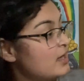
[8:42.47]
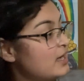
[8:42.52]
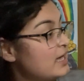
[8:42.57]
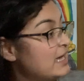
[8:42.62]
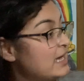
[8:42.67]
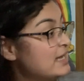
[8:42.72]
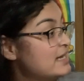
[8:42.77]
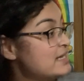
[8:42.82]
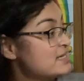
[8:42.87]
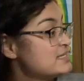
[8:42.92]

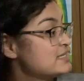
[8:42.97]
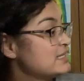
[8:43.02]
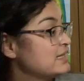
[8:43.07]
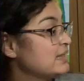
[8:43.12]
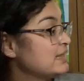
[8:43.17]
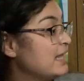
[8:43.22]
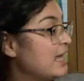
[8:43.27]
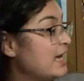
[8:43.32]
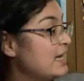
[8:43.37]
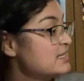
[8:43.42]
It is
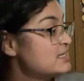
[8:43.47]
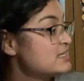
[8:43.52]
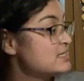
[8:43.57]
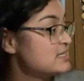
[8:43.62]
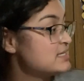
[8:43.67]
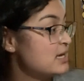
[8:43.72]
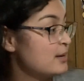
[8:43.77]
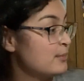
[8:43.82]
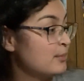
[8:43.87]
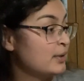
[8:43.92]
late
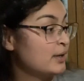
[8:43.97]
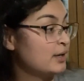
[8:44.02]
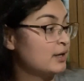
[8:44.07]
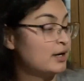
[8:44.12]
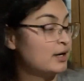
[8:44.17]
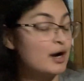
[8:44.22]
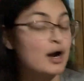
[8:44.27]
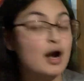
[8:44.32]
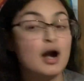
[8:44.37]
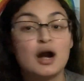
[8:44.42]
summer.
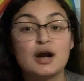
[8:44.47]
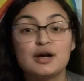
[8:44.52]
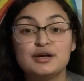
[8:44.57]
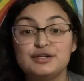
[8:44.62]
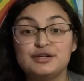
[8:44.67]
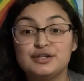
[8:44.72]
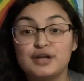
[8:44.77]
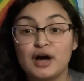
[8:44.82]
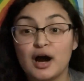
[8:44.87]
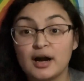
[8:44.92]

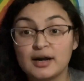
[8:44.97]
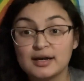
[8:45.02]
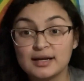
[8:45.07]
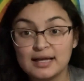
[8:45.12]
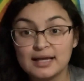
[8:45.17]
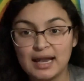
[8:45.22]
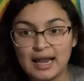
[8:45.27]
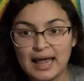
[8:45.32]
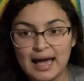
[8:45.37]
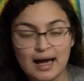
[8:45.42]
Dark
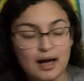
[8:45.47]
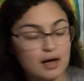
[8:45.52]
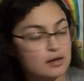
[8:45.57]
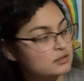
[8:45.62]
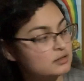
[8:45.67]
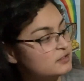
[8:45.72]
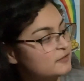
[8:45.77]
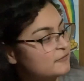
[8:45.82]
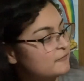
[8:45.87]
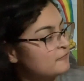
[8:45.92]

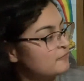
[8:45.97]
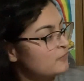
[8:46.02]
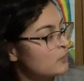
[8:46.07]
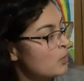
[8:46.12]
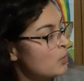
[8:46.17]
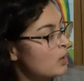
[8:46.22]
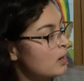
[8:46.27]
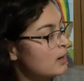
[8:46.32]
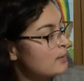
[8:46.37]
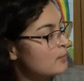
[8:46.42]
clouds
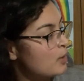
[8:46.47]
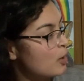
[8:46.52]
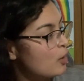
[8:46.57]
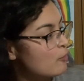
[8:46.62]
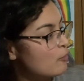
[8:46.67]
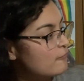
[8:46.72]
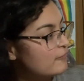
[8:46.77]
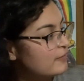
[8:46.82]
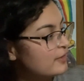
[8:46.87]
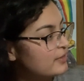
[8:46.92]
form
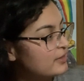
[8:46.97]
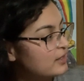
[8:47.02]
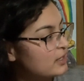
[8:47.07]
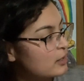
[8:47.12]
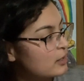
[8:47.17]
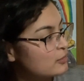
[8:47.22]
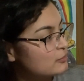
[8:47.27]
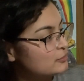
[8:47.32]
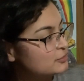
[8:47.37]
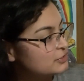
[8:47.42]
over the
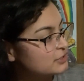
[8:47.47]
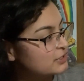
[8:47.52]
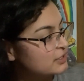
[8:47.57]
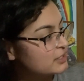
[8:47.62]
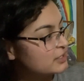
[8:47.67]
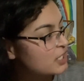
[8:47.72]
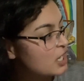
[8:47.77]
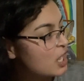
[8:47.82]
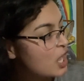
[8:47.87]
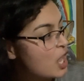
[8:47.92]

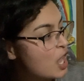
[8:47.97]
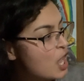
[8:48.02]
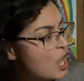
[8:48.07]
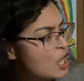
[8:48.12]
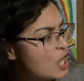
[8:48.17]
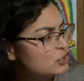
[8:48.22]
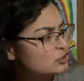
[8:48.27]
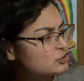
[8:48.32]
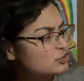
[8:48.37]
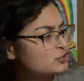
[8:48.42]
ocean.
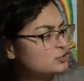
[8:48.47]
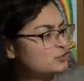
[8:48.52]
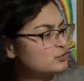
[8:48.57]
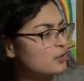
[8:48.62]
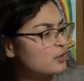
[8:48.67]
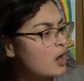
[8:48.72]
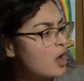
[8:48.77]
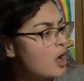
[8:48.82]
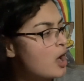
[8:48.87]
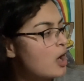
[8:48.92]

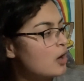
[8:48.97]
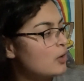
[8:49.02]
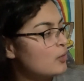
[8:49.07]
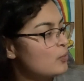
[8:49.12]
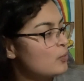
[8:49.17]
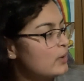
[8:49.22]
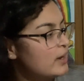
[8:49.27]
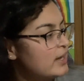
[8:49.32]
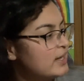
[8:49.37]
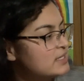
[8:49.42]

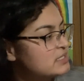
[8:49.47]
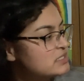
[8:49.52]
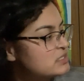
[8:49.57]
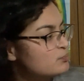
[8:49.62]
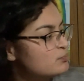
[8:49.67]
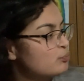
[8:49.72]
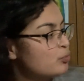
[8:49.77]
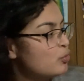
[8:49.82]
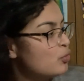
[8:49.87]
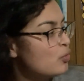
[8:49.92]
Strong
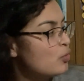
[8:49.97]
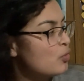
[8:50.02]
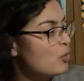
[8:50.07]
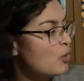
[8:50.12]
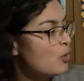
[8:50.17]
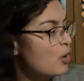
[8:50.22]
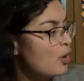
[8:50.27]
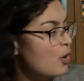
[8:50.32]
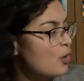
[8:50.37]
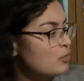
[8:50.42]
winds
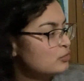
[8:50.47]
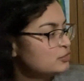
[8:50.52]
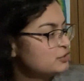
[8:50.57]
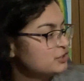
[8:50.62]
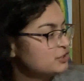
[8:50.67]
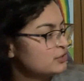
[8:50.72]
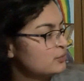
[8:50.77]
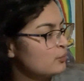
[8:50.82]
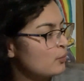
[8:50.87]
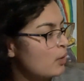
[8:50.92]
pull
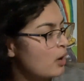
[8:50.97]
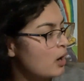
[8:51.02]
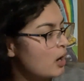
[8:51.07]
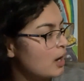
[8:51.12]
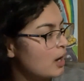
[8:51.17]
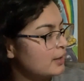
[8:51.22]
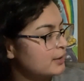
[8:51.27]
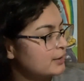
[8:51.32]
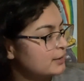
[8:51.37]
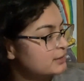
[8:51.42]
ocean
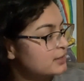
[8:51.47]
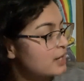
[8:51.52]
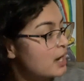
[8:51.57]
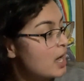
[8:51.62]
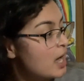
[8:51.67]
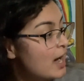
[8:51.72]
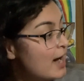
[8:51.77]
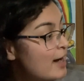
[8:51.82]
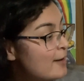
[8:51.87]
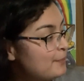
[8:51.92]
water
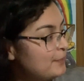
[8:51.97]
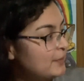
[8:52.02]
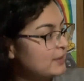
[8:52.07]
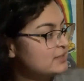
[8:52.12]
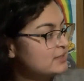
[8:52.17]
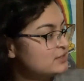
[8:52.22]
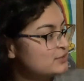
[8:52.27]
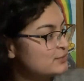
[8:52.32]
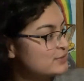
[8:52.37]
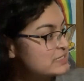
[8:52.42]
up
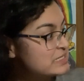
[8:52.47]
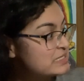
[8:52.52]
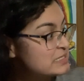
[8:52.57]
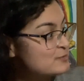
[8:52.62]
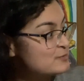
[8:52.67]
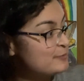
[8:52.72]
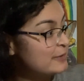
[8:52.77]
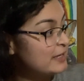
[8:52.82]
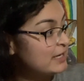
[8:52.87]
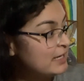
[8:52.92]
into
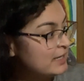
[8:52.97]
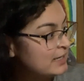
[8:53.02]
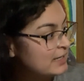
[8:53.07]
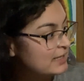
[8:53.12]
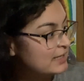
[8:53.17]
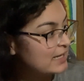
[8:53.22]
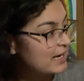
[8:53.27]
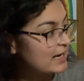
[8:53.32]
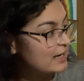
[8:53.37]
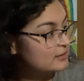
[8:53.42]
spinning
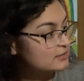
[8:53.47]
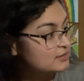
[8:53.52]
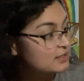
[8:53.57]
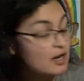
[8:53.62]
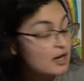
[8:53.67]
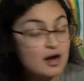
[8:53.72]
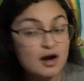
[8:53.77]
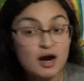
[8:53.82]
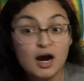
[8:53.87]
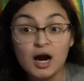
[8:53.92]
clouds.
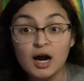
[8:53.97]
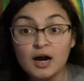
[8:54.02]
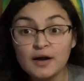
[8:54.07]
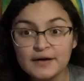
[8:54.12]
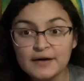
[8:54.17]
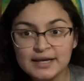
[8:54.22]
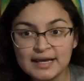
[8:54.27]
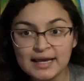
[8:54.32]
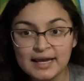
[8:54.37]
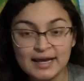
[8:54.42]

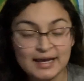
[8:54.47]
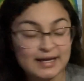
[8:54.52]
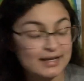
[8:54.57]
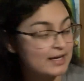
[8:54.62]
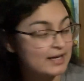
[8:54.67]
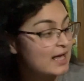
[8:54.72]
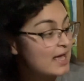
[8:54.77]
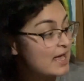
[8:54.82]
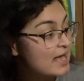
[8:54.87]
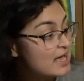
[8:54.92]

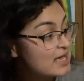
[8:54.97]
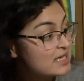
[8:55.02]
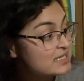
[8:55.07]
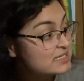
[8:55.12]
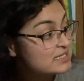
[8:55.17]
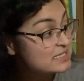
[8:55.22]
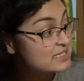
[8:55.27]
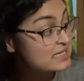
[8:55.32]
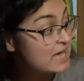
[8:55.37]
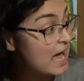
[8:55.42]
Hurricane,
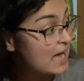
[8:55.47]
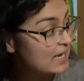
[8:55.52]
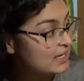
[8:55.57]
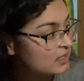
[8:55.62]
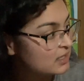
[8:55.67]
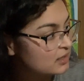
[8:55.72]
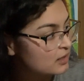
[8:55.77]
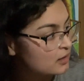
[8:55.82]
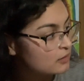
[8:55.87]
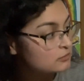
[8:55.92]

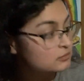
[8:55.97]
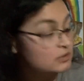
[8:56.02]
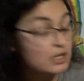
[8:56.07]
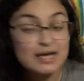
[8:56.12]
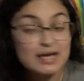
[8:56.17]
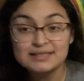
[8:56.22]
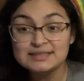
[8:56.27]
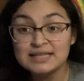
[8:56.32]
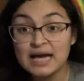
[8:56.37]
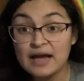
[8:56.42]
cyclone,
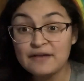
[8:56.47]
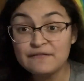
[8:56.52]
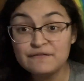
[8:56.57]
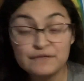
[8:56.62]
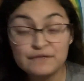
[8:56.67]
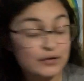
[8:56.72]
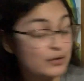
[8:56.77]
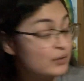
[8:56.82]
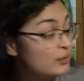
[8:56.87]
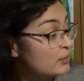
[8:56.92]

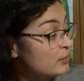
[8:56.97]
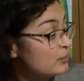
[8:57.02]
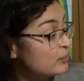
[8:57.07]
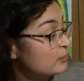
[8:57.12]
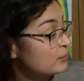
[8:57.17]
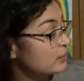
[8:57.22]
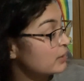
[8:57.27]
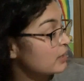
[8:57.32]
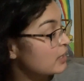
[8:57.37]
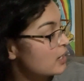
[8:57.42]

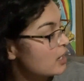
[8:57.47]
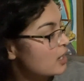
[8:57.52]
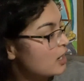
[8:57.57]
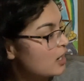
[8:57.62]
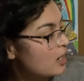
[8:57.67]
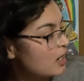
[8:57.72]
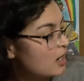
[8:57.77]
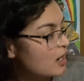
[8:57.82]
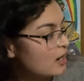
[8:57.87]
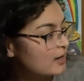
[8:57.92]
typhoon.
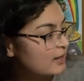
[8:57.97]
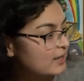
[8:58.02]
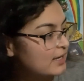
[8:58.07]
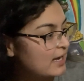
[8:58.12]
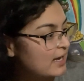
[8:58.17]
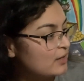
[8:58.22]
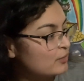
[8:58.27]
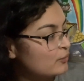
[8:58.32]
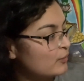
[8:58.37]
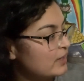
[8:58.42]

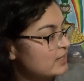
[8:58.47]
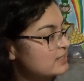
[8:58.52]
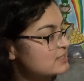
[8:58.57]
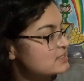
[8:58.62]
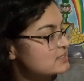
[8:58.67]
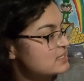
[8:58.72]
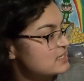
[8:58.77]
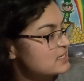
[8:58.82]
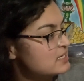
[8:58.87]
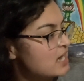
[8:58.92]
Hurricane
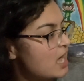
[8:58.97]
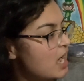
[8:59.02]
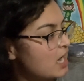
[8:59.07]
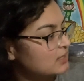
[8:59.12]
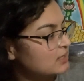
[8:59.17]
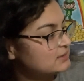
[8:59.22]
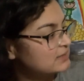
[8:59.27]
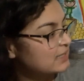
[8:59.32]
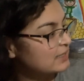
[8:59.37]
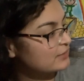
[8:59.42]
winds
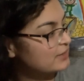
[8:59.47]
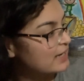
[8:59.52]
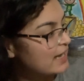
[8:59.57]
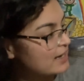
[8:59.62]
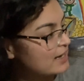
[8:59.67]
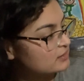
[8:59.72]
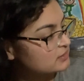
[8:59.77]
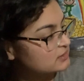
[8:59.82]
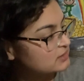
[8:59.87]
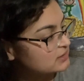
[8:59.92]
knock down
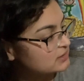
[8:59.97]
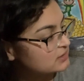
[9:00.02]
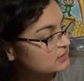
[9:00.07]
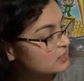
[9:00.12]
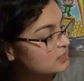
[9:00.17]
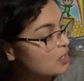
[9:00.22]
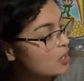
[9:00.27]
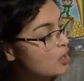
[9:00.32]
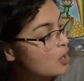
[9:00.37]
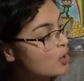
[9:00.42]
houses.
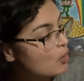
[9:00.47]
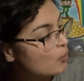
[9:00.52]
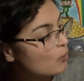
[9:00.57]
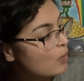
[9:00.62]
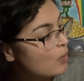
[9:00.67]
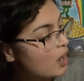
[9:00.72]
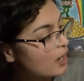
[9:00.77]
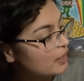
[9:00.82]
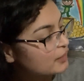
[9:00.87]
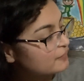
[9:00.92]

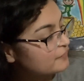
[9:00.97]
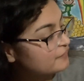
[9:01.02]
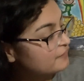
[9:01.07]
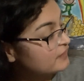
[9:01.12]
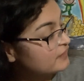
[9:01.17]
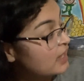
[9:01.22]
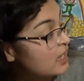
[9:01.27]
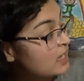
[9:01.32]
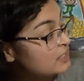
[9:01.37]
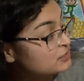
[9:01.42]
Water
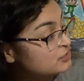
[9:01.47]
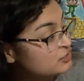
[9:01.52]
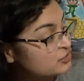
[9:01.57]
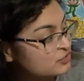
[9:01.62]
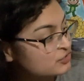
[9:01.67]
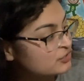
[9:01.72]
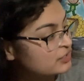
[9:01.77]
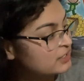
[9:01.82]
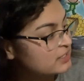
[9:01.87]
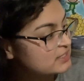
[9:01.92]
floods
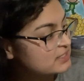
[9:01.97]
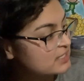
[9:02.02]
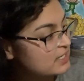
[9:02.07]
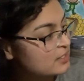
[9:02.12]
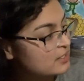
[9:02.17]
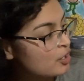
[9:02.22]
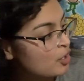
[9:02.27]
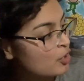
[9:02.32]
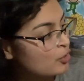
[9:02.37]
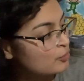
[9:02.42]
streets
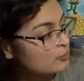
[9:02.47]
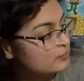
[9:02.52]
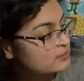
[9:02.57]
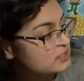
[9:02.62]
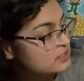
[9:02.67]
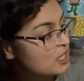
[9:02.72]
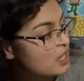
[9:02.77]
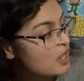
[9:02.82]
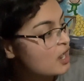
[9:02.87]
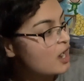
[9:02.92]
and homes.